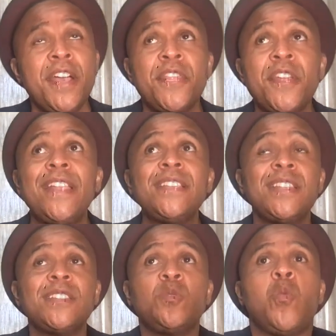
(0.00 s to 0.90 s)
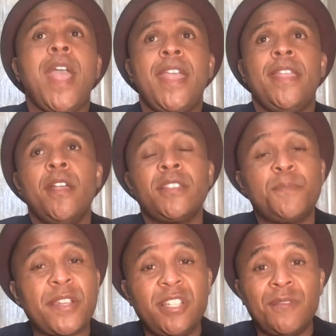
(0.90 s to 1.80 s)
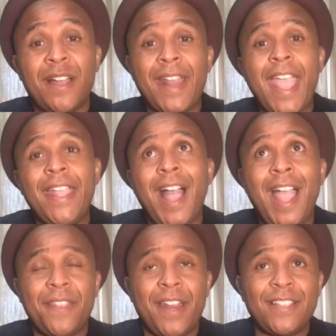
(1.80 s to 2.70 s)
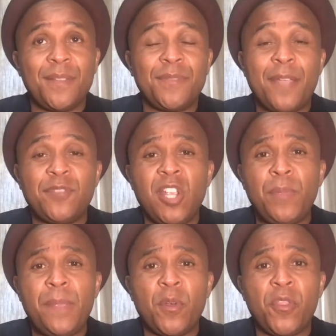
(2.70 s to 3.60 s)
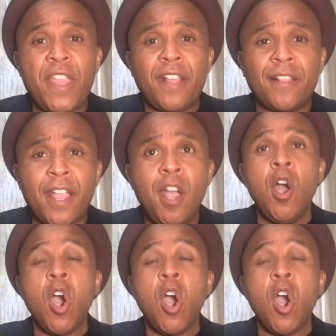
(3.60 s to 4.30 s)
There is this way, especially around AI, that I sometimes hear people think like,